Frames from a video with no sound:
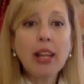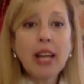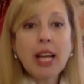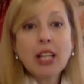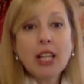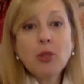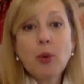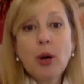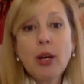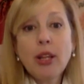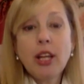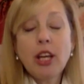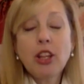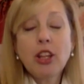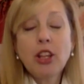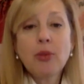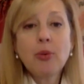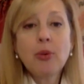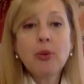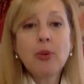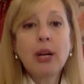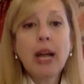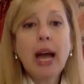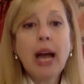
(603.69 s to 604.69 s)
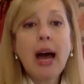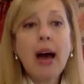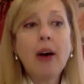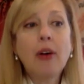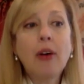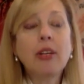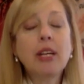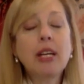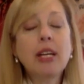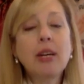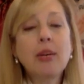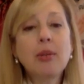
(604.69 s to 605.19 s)
That's why they threw it
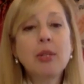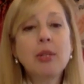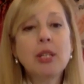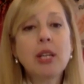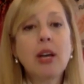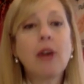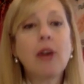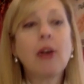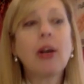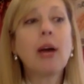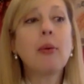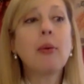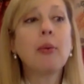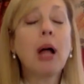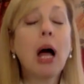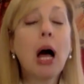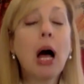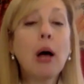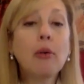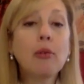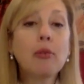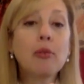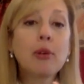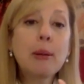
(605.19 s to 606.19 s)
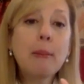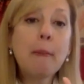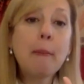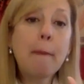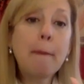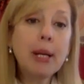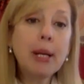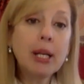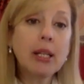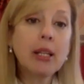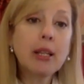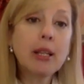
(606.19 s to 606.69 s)
out. And he would say, okay, well, I'll
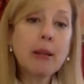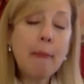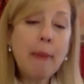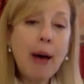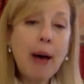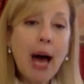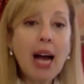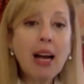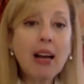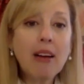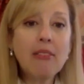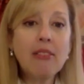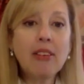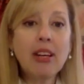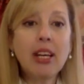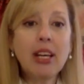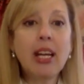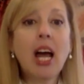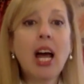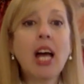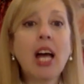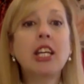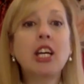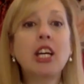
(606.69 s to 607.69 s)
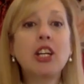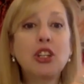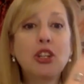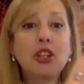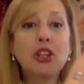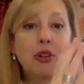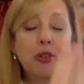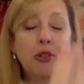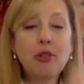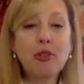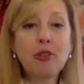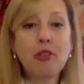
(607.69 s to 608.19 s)
rebuild the back of it and then
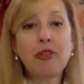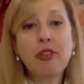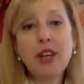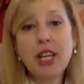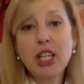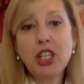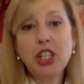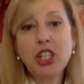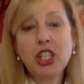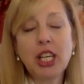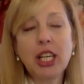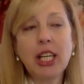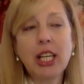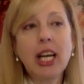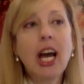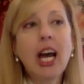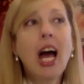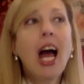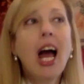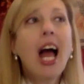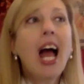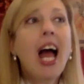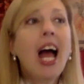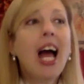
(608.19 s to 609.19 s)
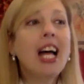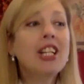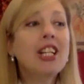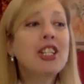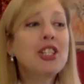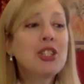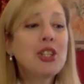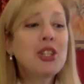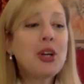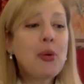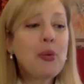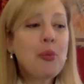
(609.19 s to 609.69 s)
you finish it. Mm-hmm. And
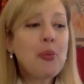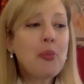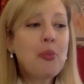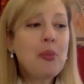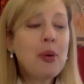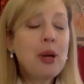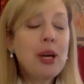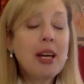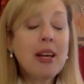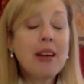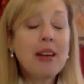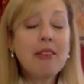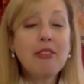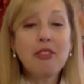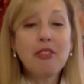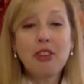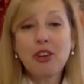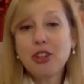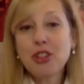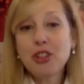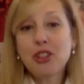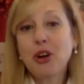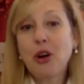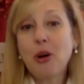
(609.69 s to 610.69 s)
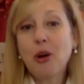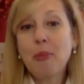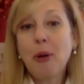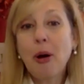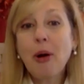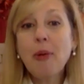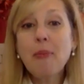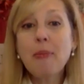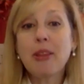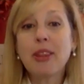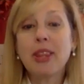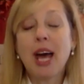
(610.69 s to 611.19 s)
so we furnished our
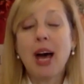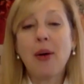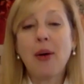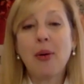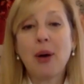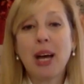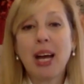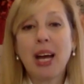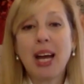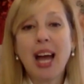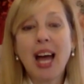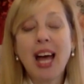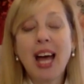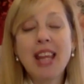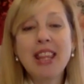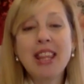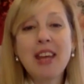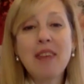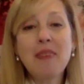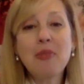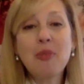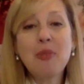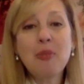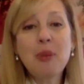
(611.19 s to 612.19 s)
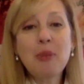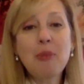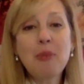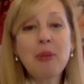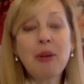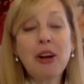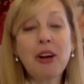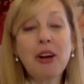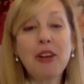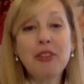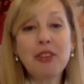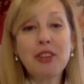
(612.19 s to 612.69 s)
apartment that way. And then when we
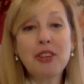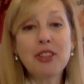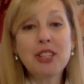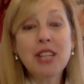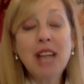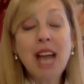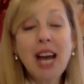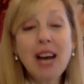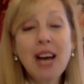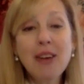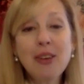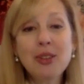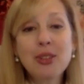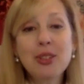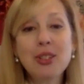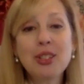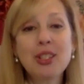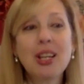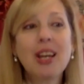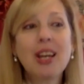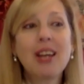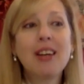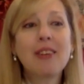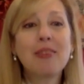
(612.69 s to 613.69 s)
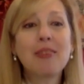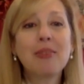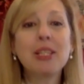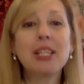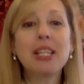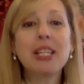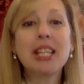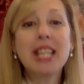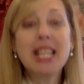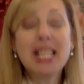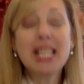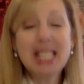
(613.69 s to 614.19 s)
bought our first house, we
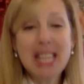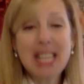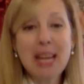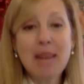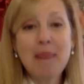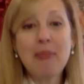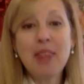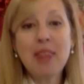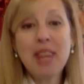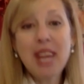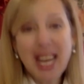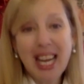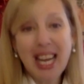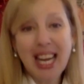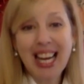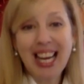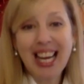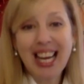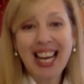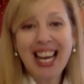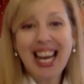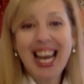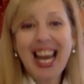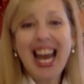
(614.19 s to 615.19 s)
did the same thing.